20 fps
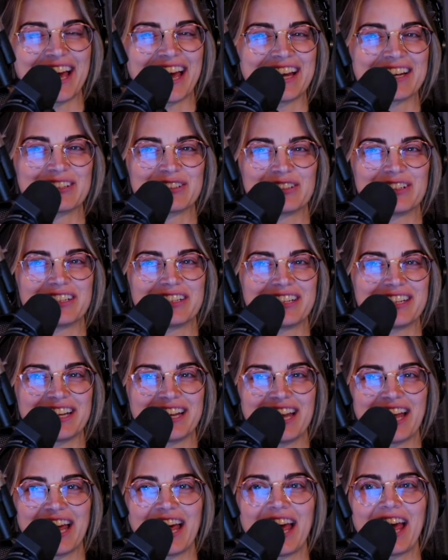not really good
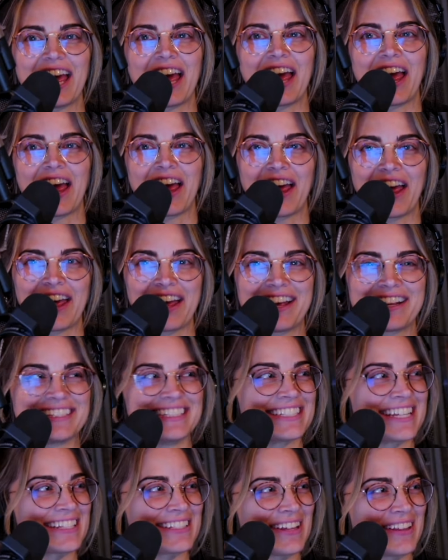at. Eh, eh, eh. Does
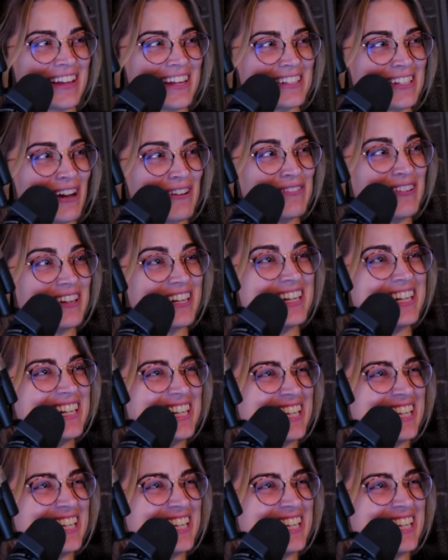that sound like a dolphin?